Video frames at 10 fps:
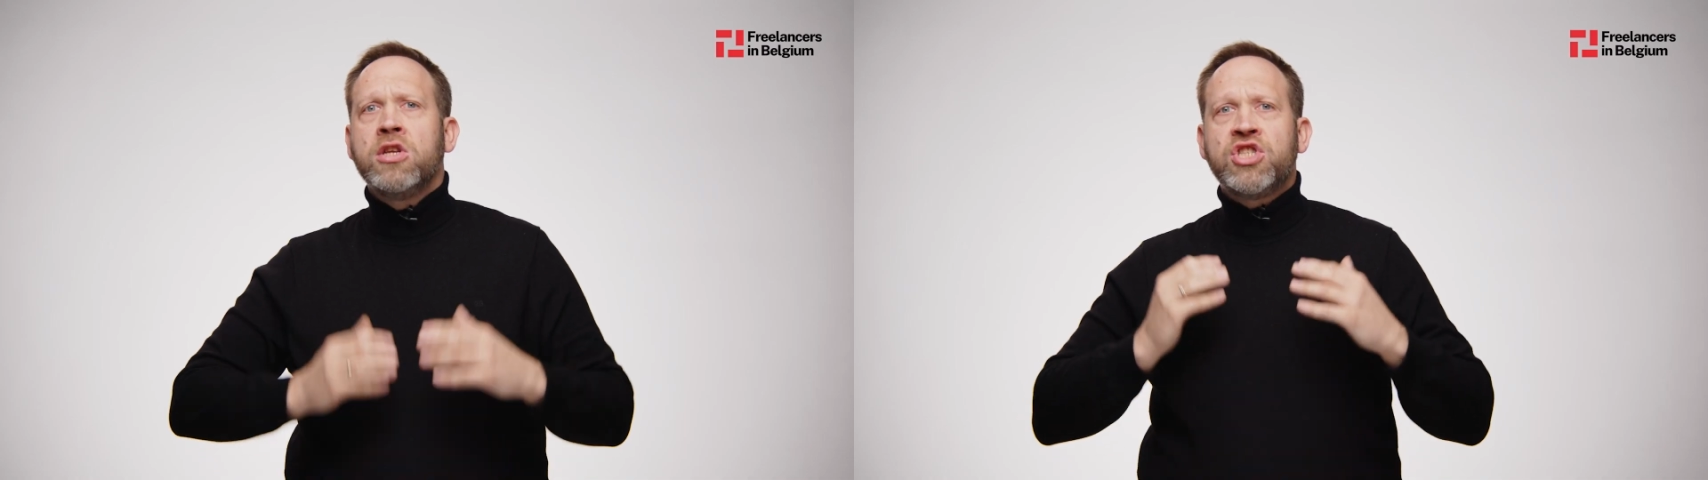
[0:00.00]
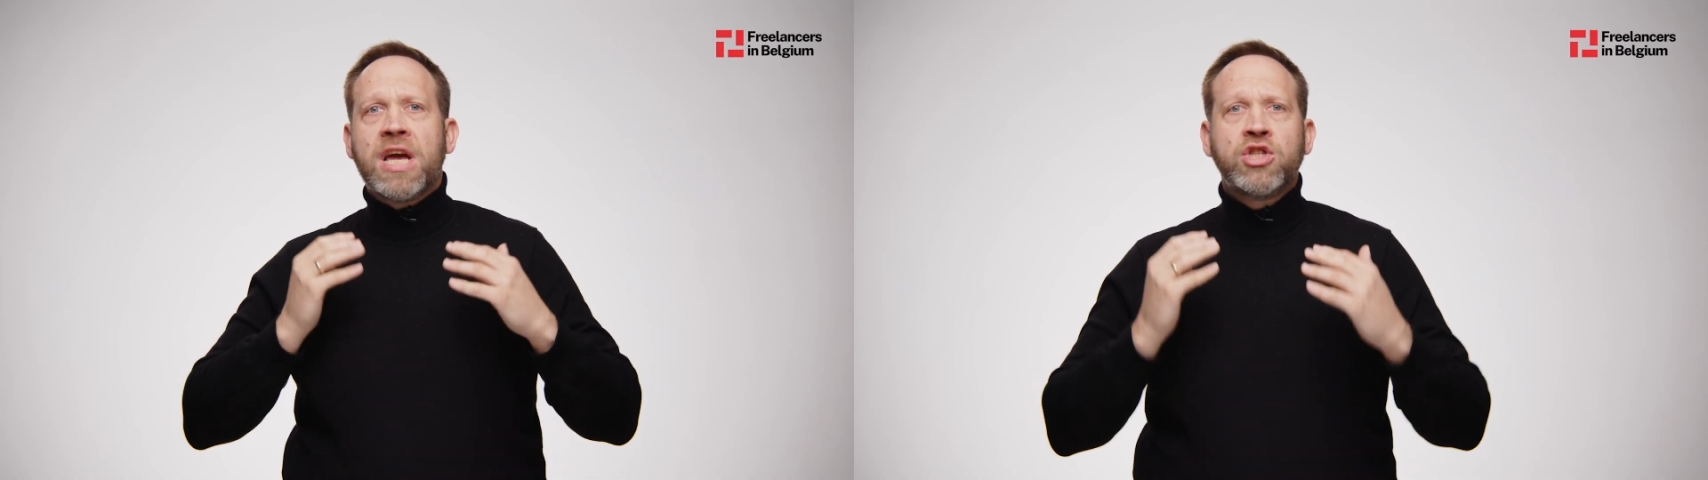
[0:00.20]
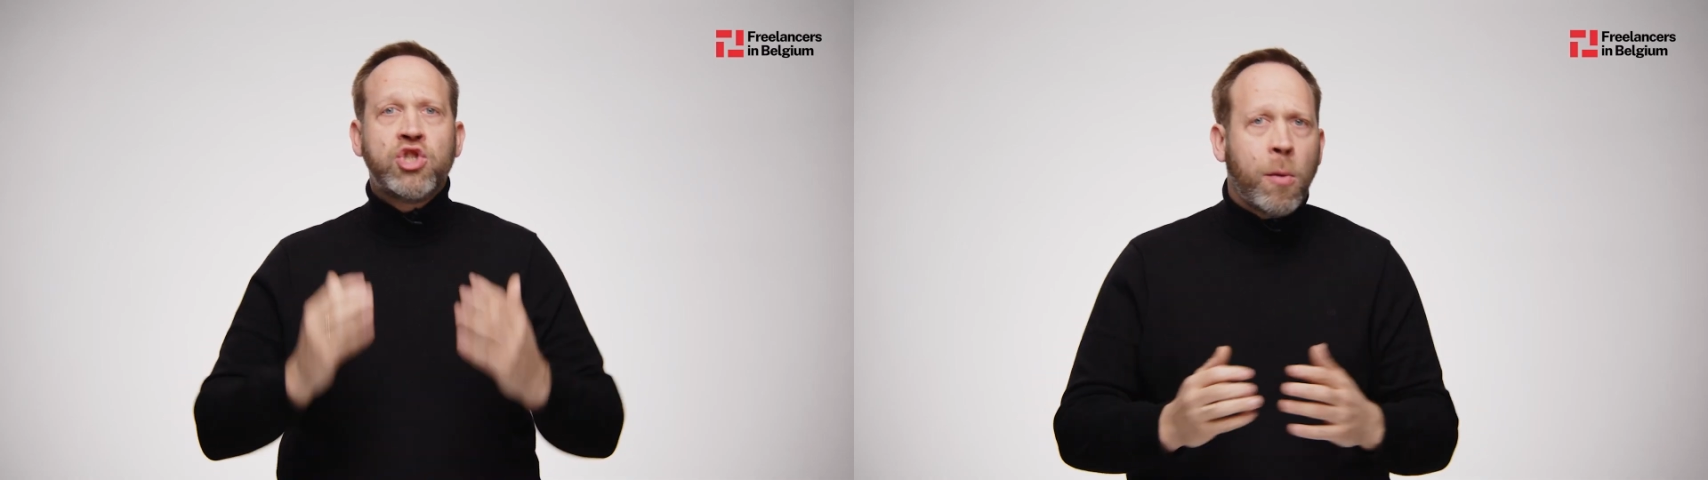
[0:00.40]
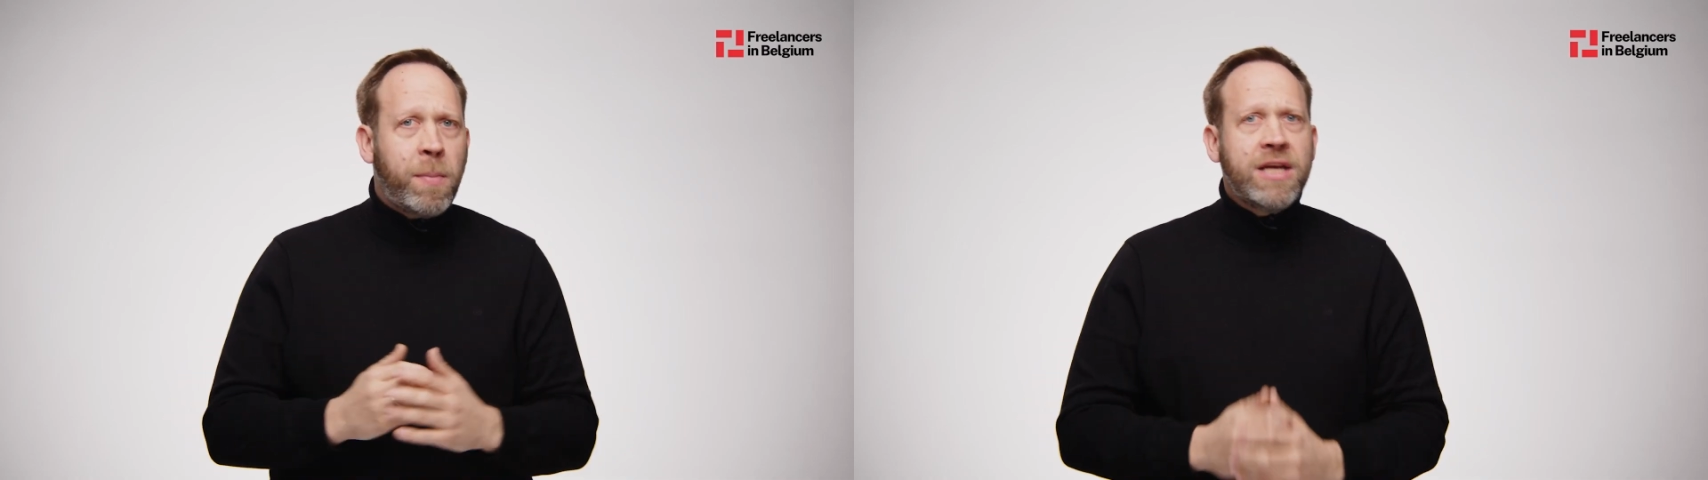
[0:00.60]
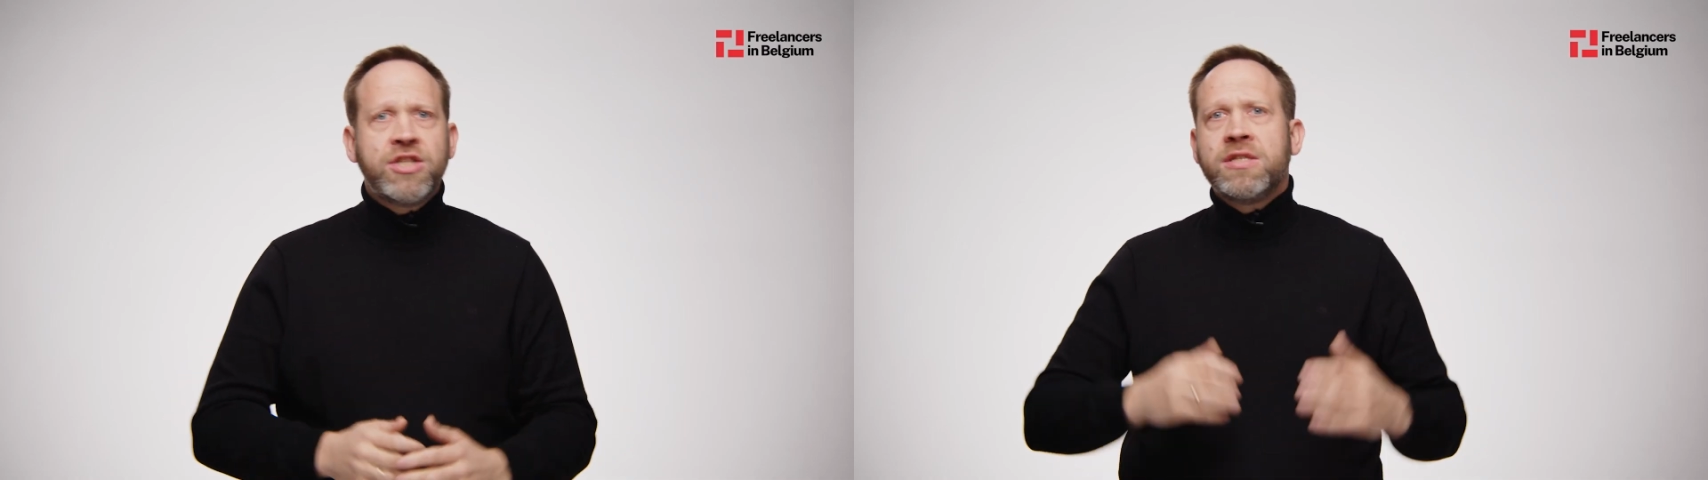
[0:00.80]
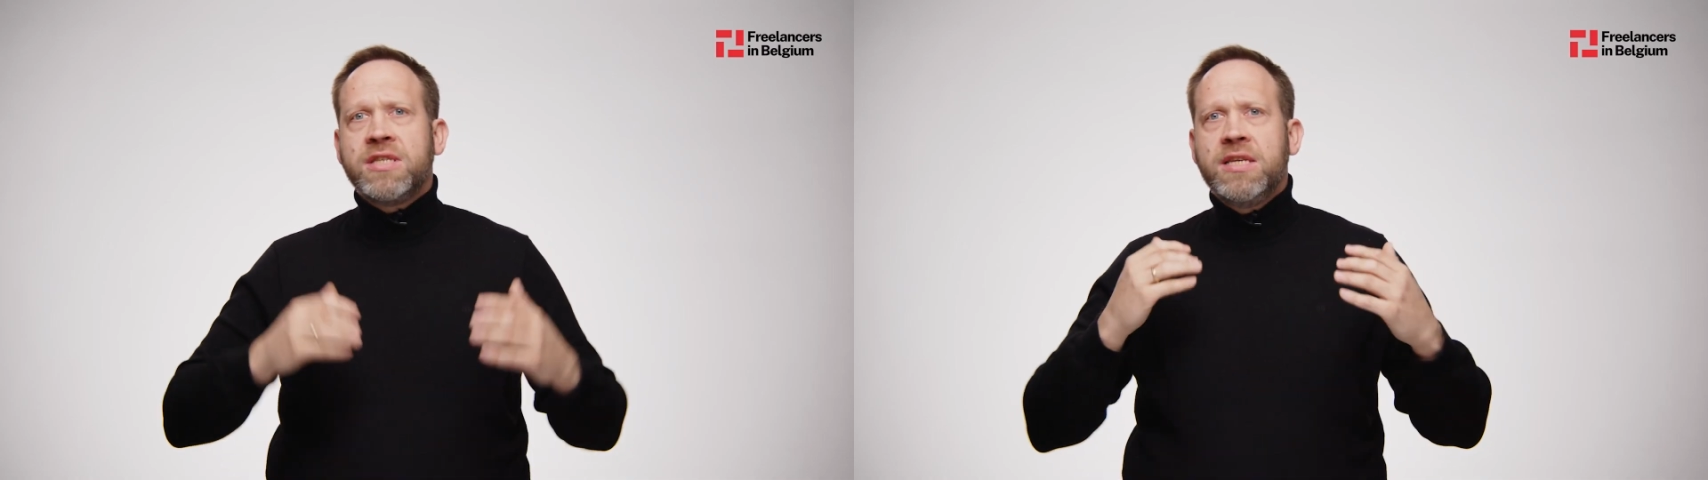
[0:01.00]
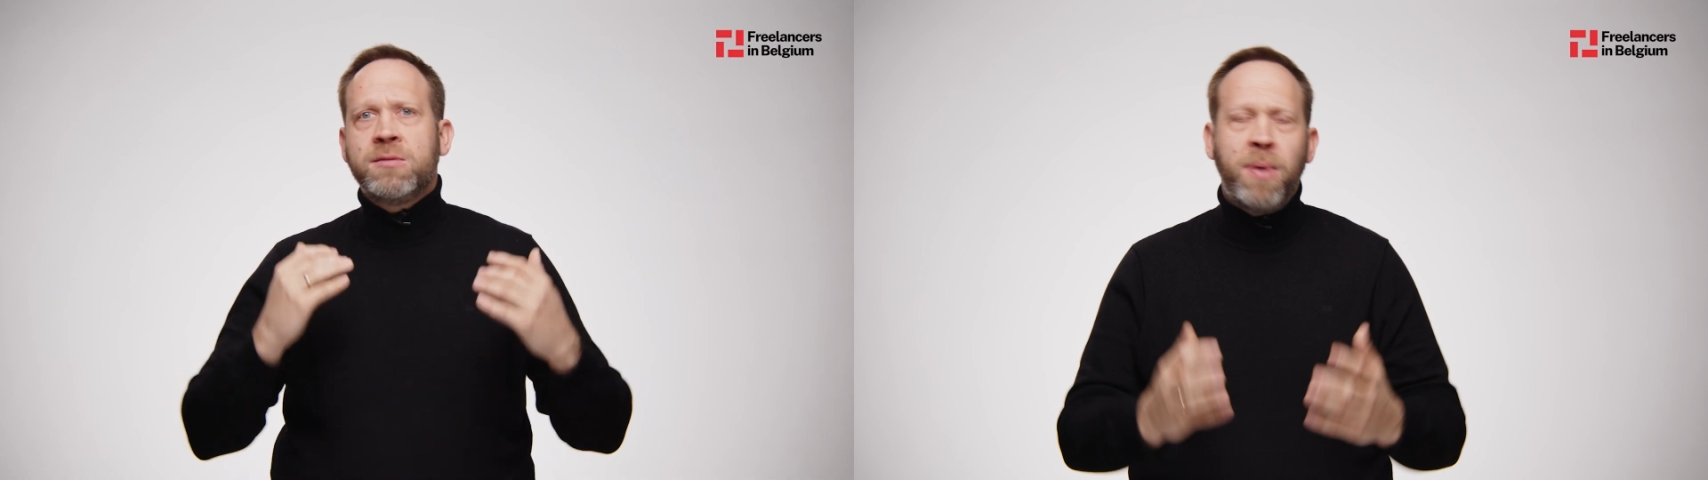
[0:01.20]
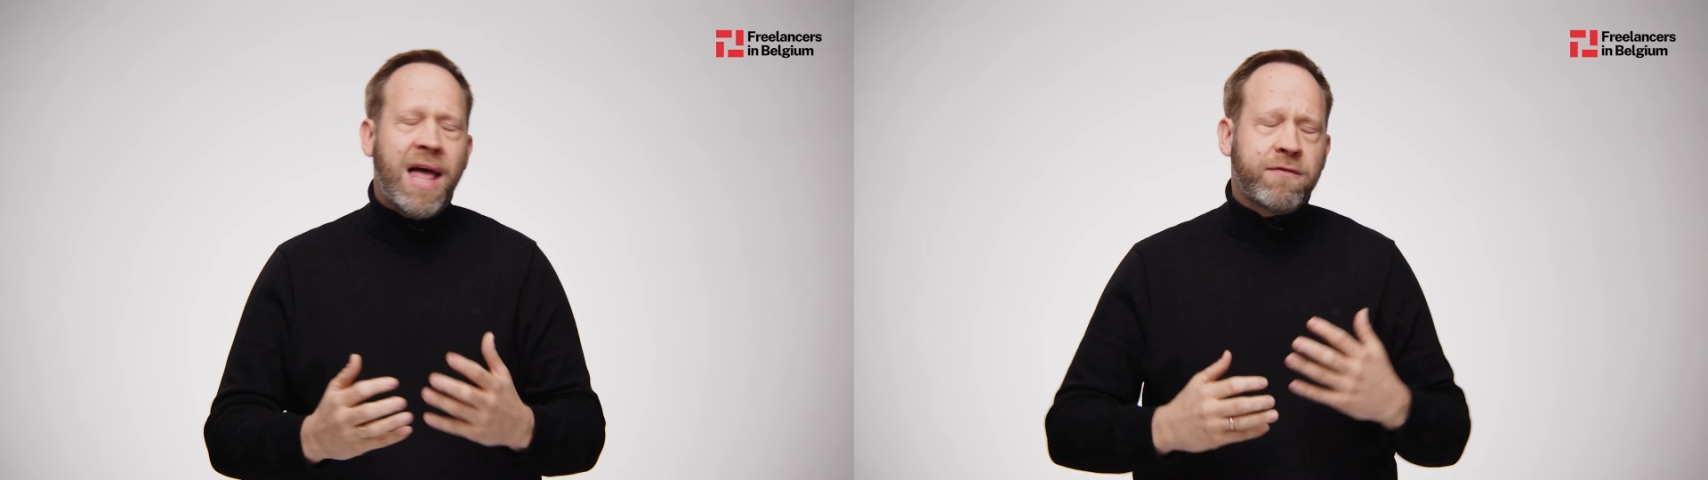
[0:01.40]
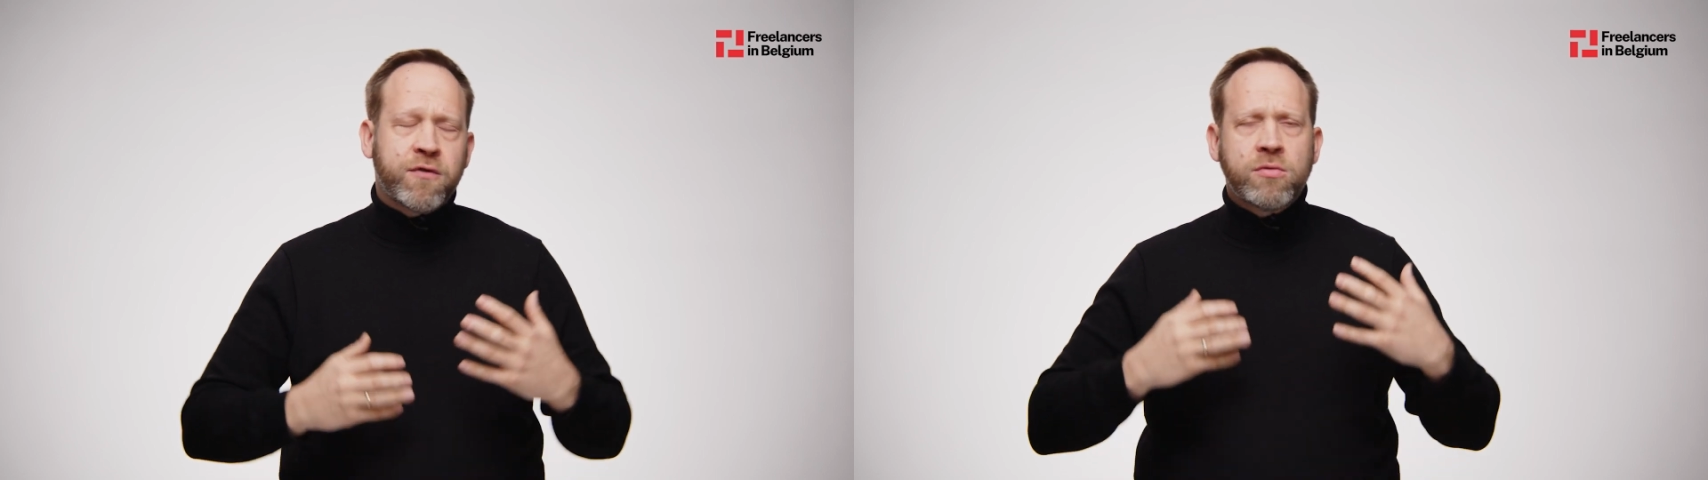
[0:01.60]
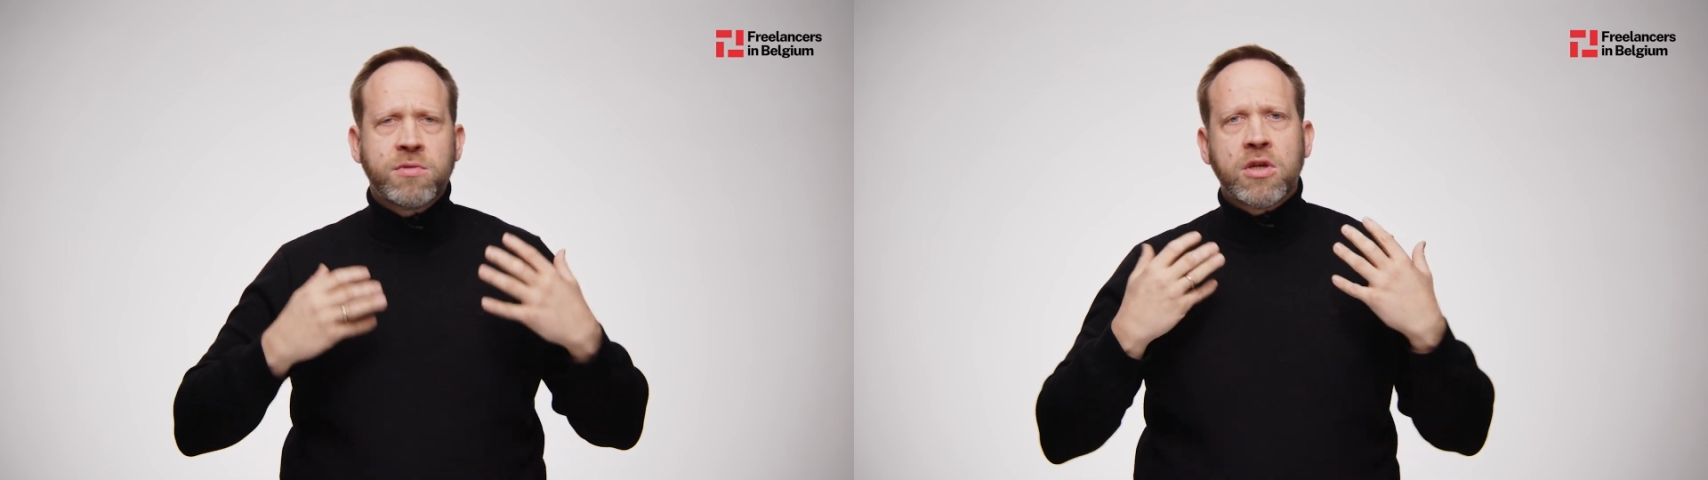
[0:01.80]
Check job agencies, platforms.